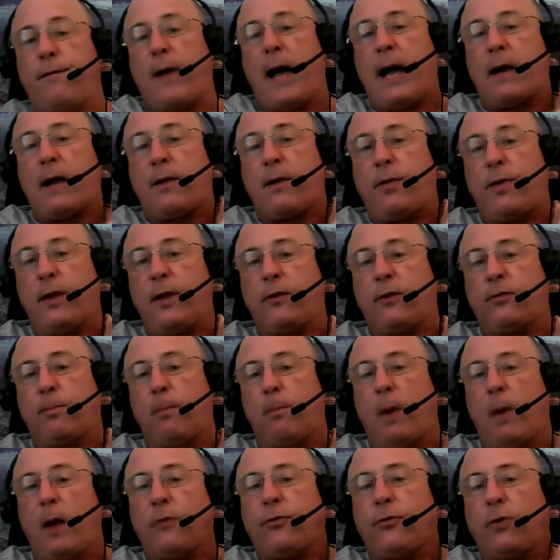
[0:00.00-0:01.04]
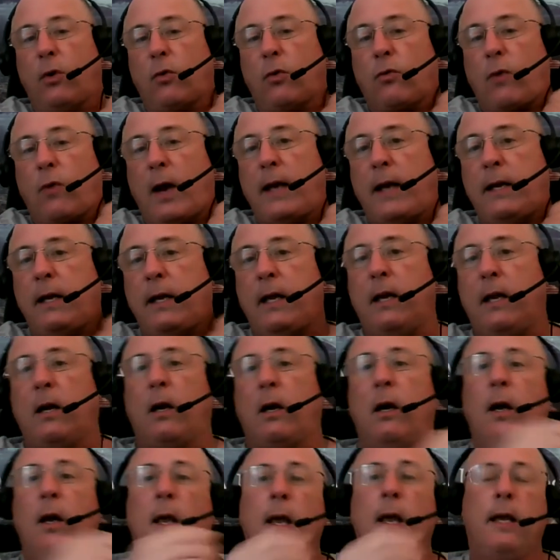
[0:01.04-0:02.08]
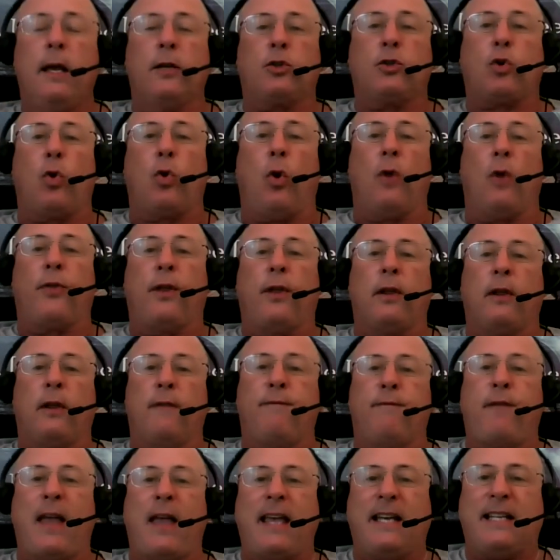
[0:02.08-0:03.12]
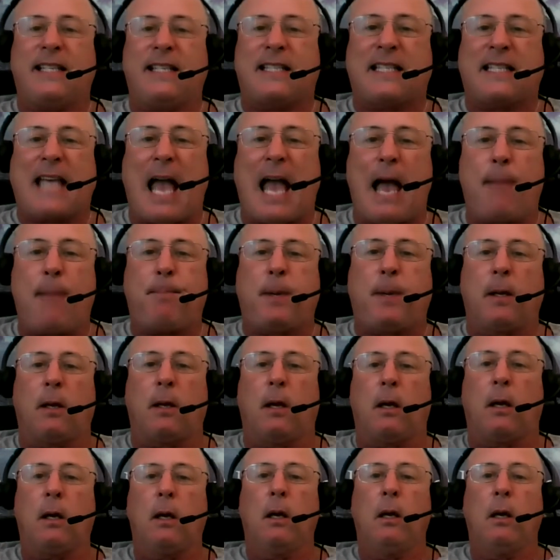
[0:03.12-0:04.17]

fact, this muscle right here is called the levator scapula.